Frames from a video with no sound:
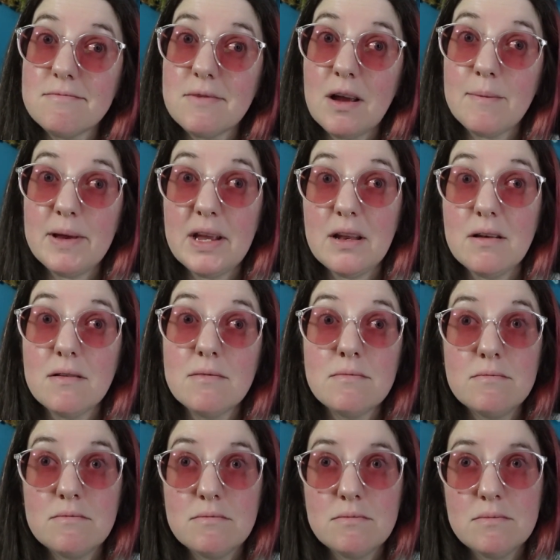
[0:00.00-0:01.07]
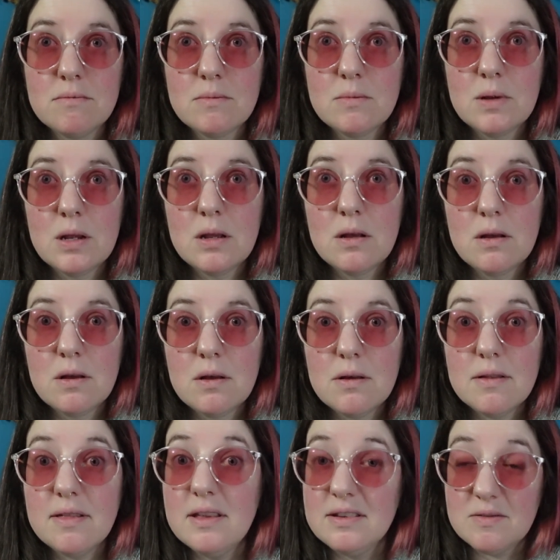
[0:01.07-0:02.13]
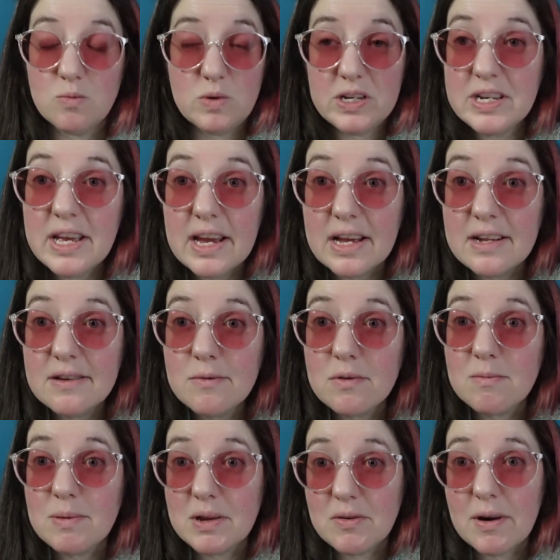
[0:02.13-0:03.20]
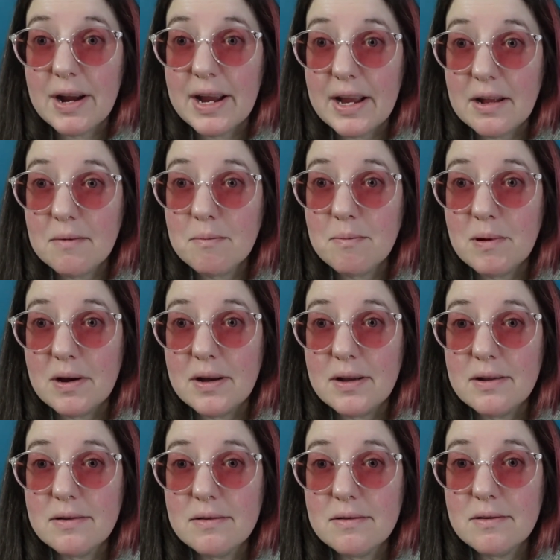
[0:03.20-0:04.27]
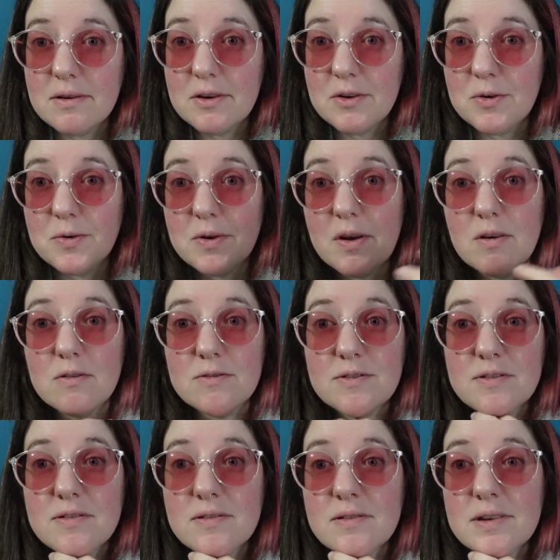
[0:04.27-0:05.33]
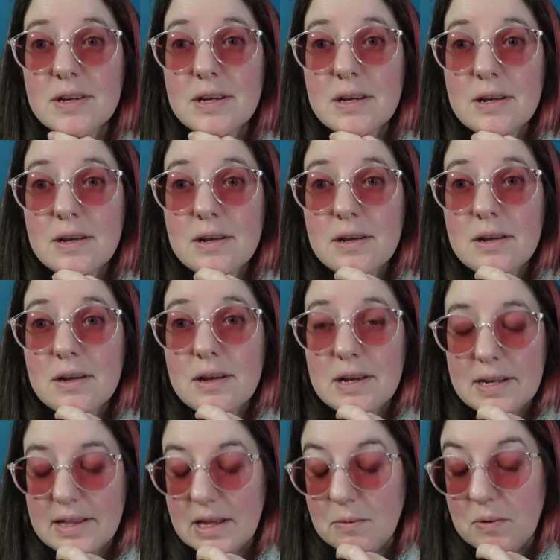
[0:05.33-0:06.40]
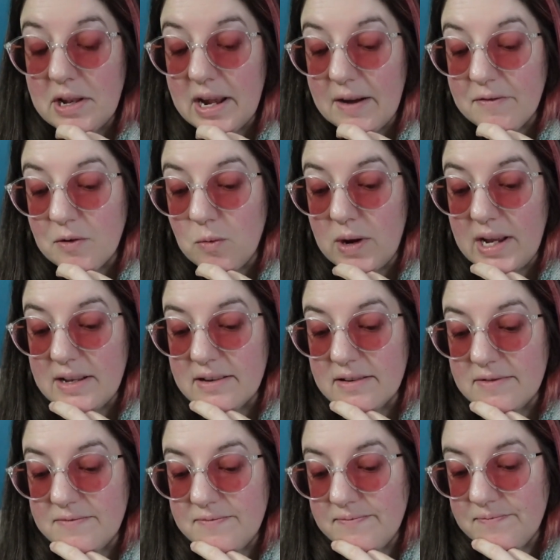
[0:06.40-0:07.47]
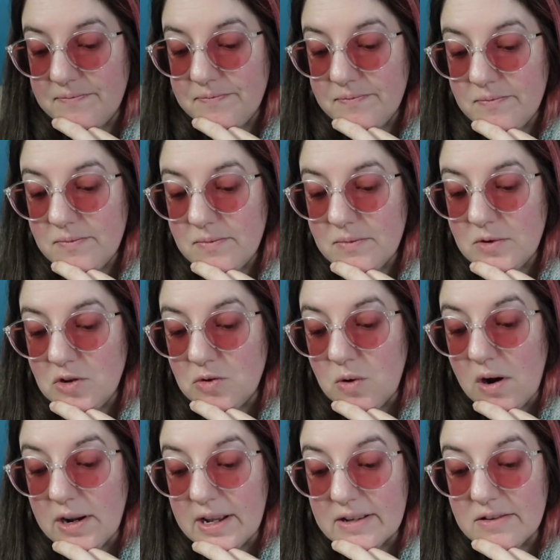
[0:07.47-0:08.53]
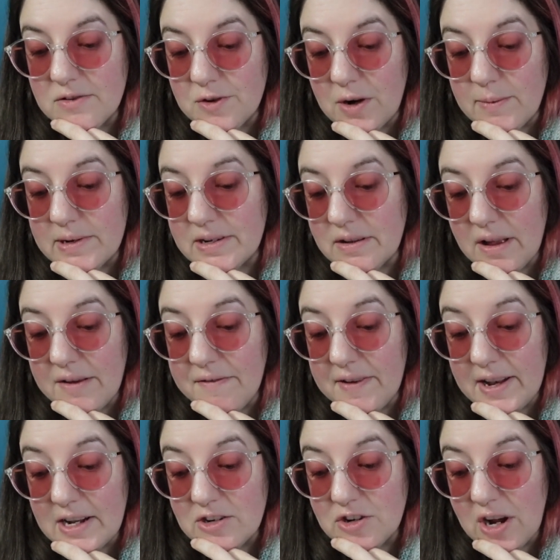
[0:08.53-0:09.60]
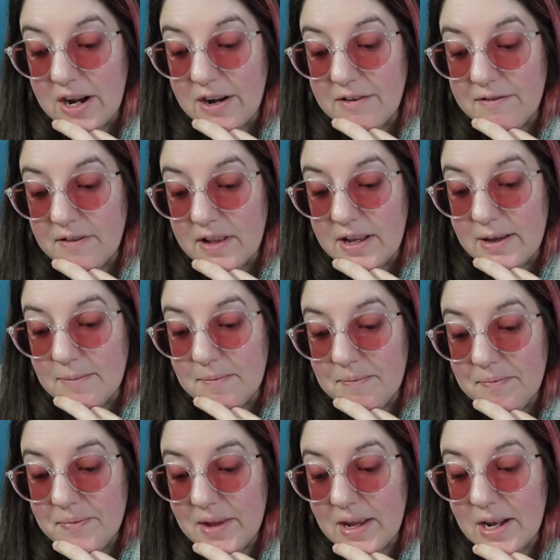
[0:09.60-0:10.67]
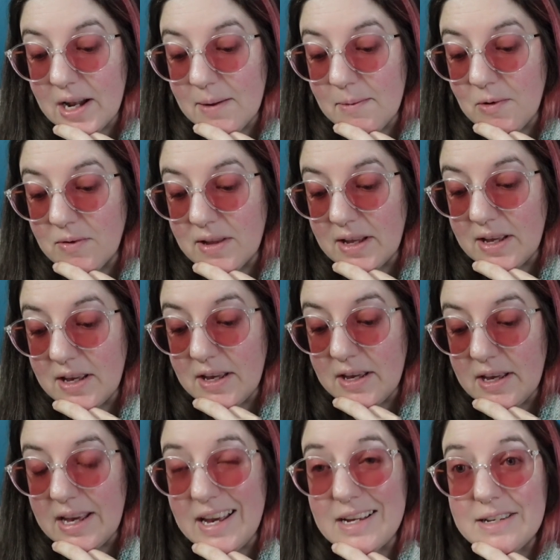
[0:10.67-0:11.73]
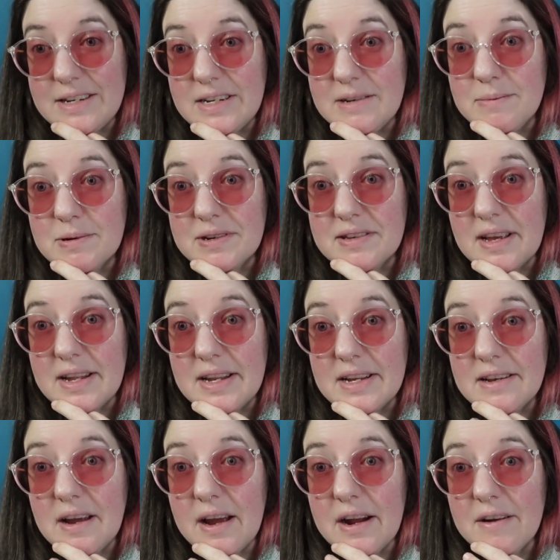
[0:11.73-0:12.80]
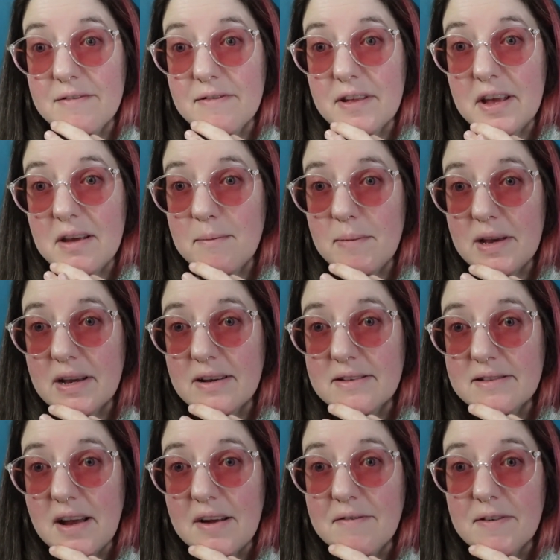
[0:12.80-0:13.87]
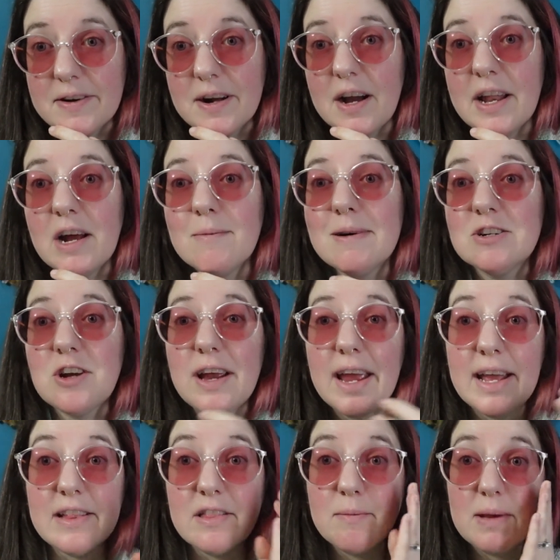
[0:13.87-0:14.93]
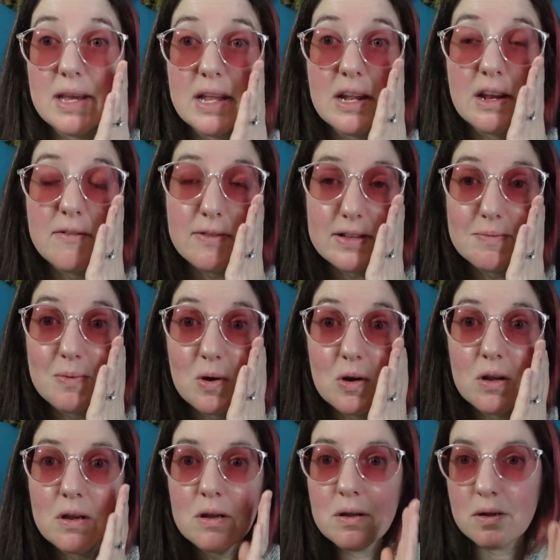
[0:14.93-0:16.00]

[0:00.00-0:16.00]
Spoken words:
I mean, this weekend would be great, but who knows. And then we'd have to wait to do Onyx Storm until I finish Iron Flame. And I'm only 18% into Iron Flame because I forgot how much I hate the beginning of this book.